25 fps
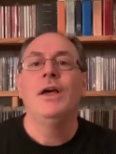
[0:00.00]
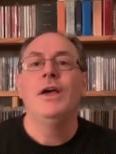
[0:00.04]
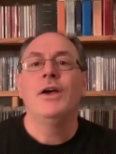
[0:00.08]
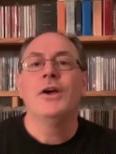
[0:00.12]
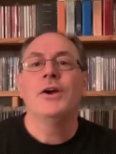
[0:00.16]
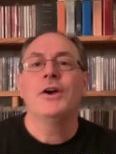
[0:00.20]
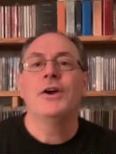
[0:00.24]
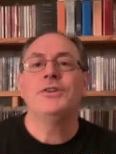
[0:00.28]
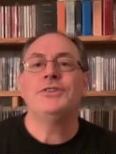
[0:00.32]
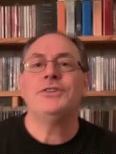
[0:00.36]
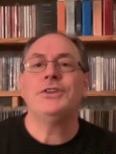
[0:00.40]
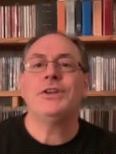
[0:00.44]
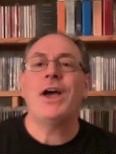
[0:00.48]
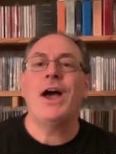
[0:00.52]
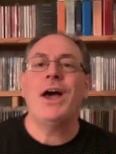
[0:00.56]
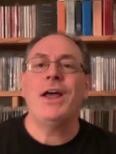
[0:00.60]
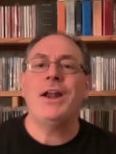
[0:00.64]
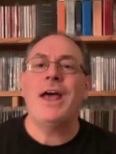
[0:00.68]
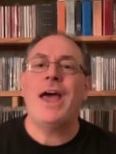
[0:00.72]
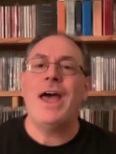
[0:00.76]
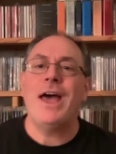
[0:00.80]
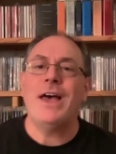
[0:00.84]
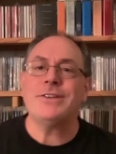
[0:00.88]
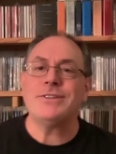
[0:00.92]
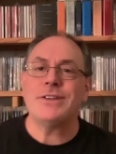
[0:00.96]
because he kind of
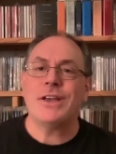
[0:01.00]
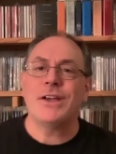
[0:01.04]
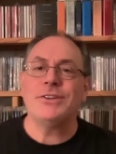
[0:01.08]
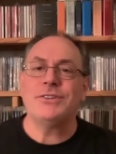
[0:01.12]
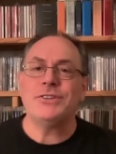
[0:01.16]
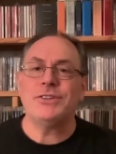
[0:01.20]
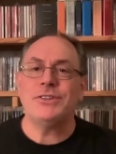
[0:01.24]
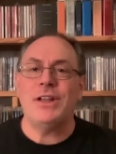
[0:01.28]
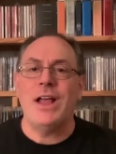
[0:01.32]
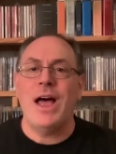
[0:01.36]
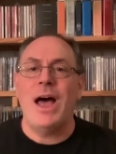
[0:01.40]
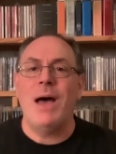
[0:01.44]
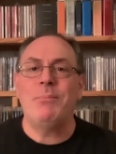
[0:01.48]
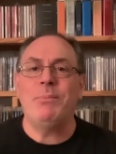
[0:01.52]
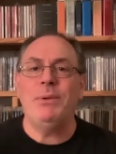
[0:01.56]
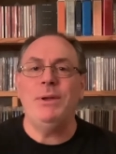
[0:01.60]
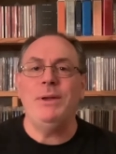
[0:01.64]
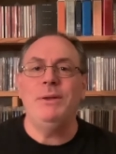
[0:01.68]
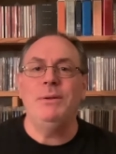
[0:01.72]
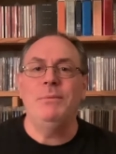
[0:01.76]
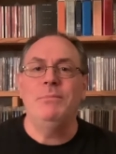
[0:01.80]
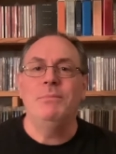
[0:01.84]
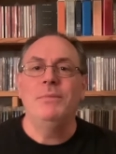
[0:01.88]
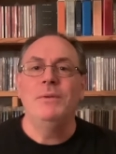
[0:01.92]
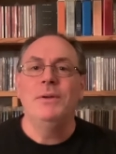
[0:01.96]
has like a
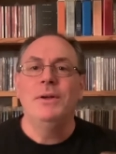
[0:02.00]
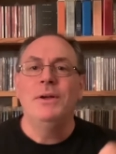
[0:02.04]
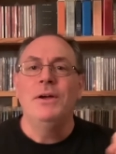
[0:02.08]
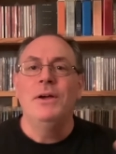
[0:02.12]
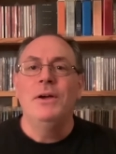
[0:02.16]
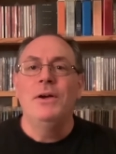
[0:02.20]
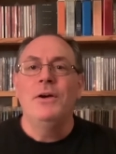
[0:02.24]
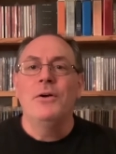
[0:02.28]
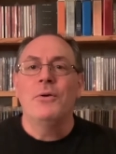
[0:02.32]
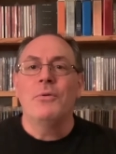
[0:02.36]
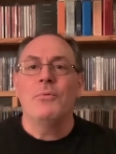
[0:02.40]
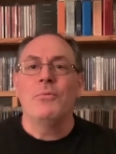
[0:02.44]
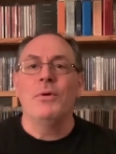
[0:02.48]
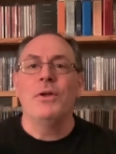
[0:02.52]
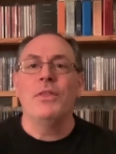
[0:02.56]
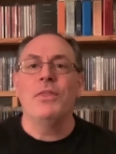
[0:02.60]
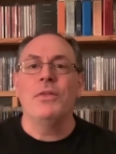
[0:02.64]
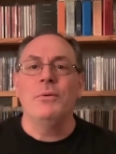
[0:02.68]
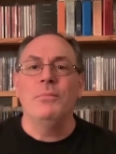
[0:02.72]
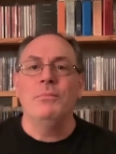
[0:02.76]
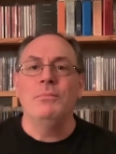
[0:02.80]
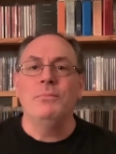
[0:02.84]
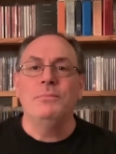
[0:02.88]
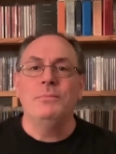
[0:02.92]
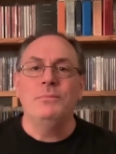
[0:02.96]
sloppy
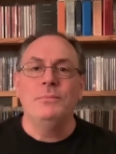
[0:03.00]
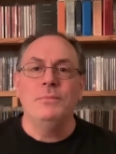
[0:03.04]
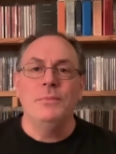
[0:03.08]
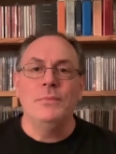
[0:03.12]
rhythm